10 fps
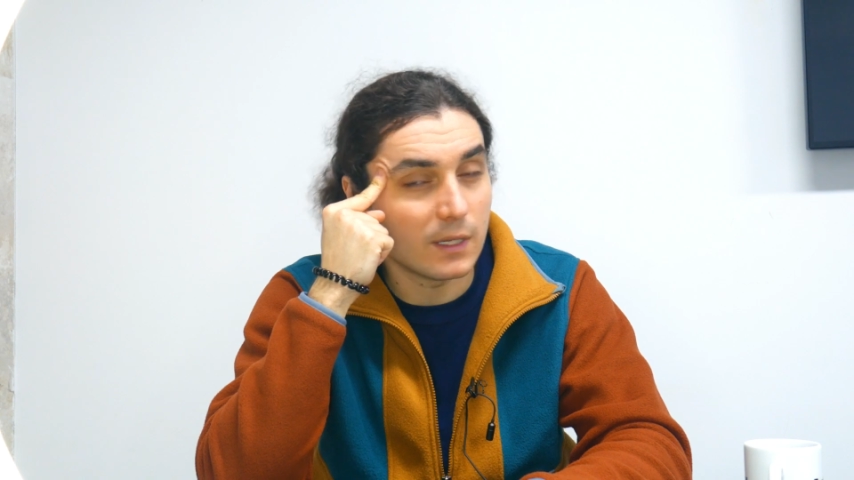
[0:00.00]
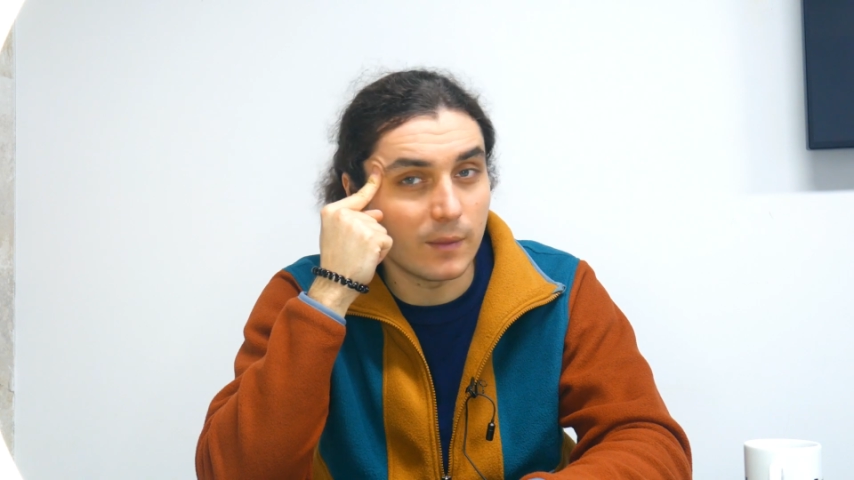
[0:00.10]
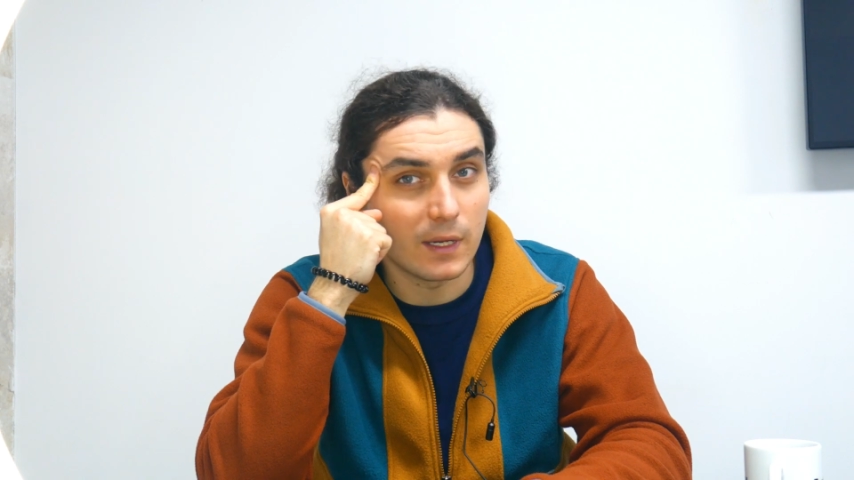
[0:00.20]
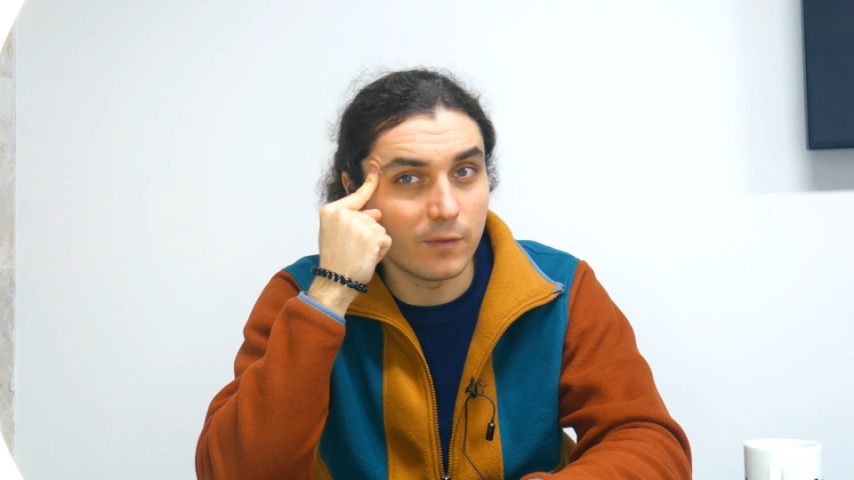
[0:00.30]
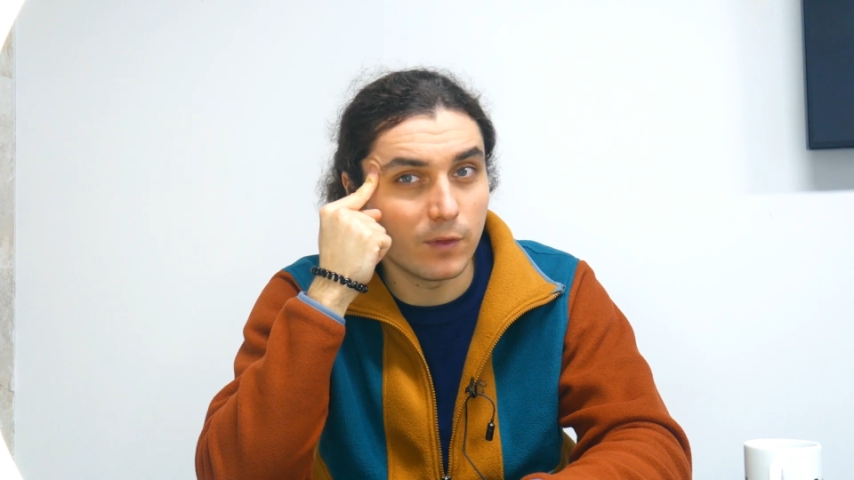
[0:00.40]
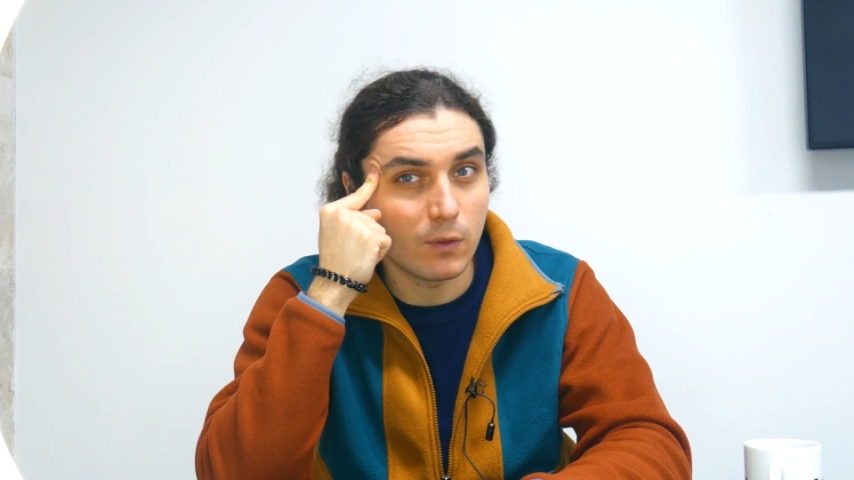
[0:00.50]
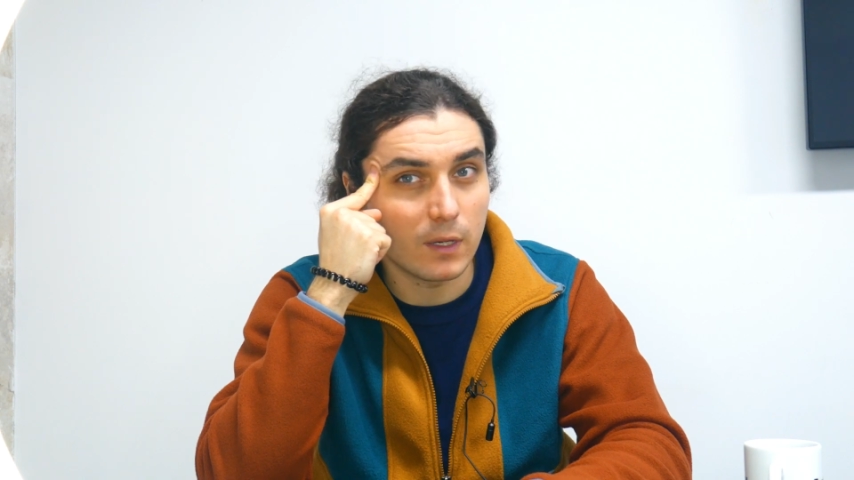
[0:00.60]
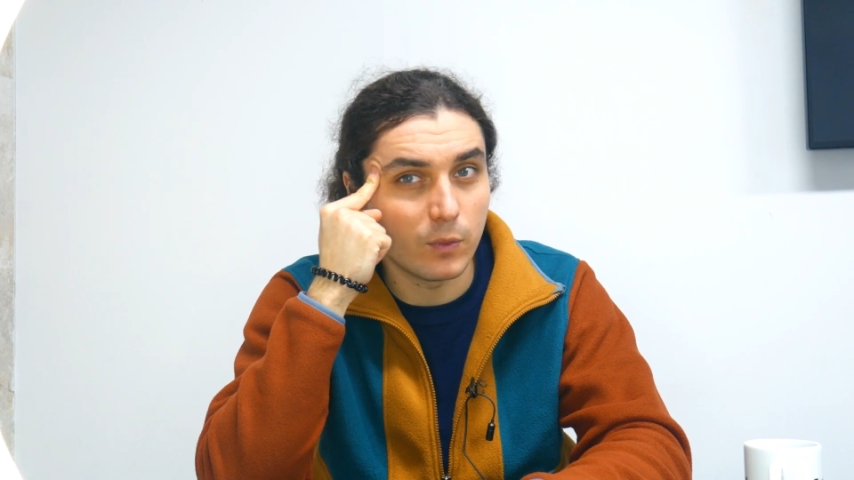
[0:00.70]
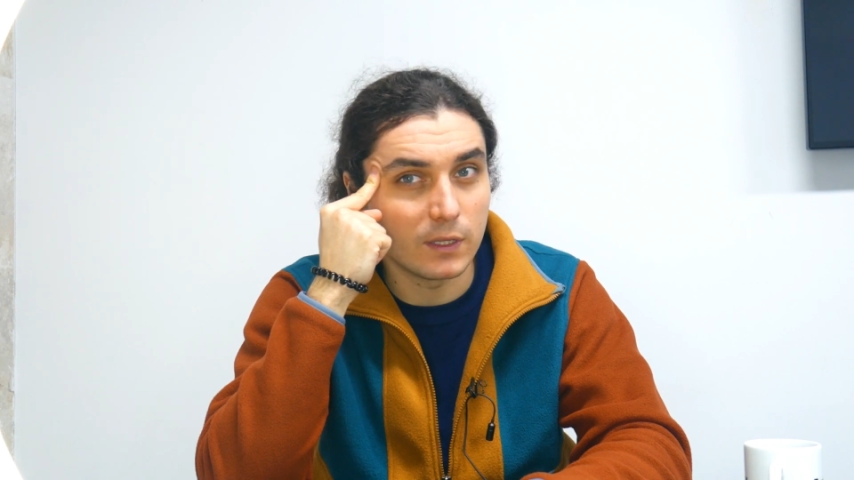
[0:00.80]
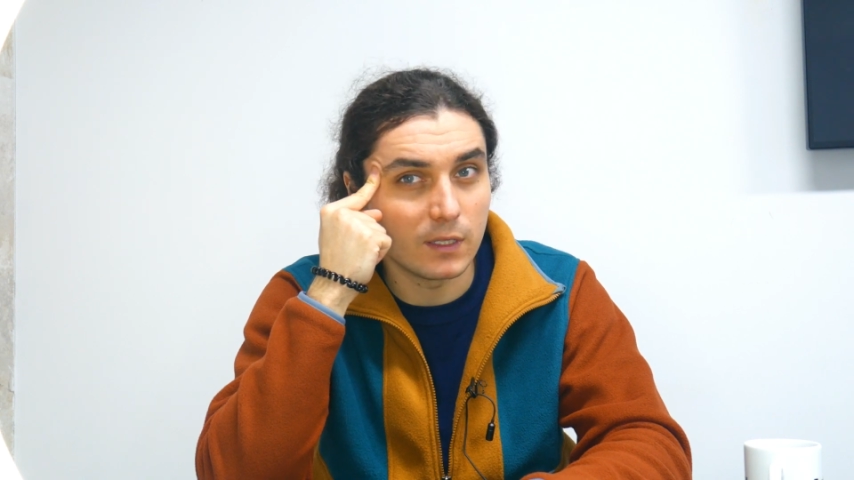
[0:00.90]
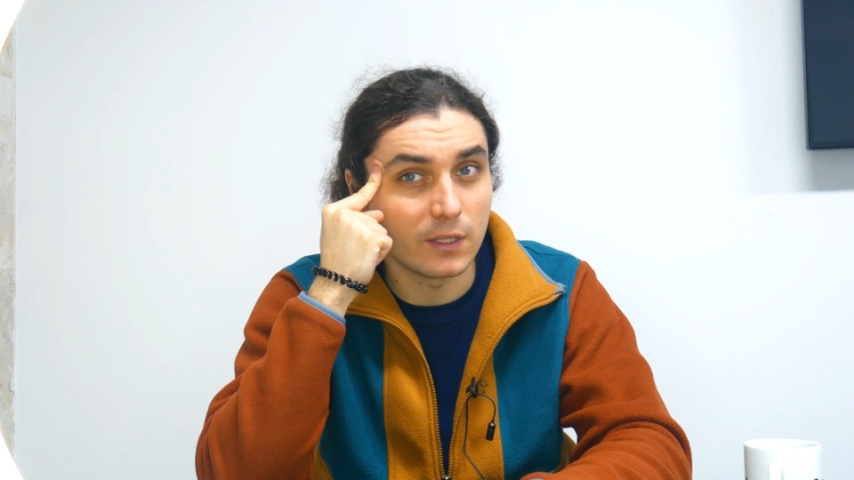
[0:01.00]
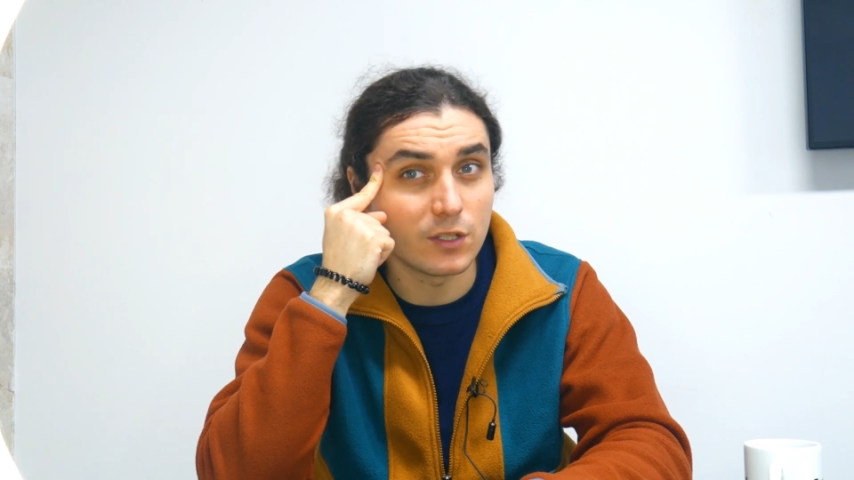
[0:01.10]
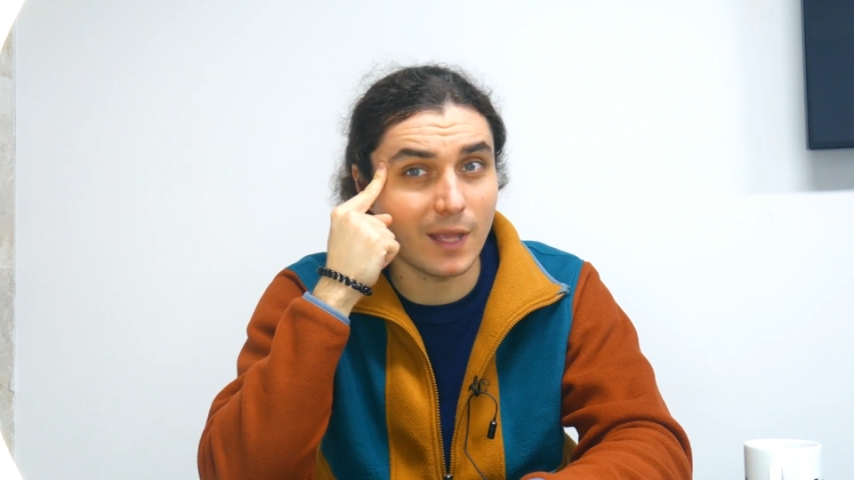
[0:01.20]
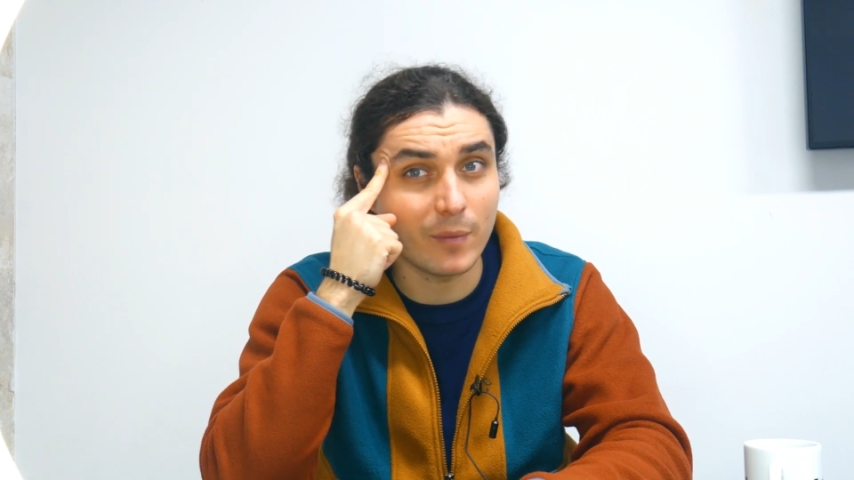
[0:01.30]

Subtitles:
and I'm going to figure out a way to just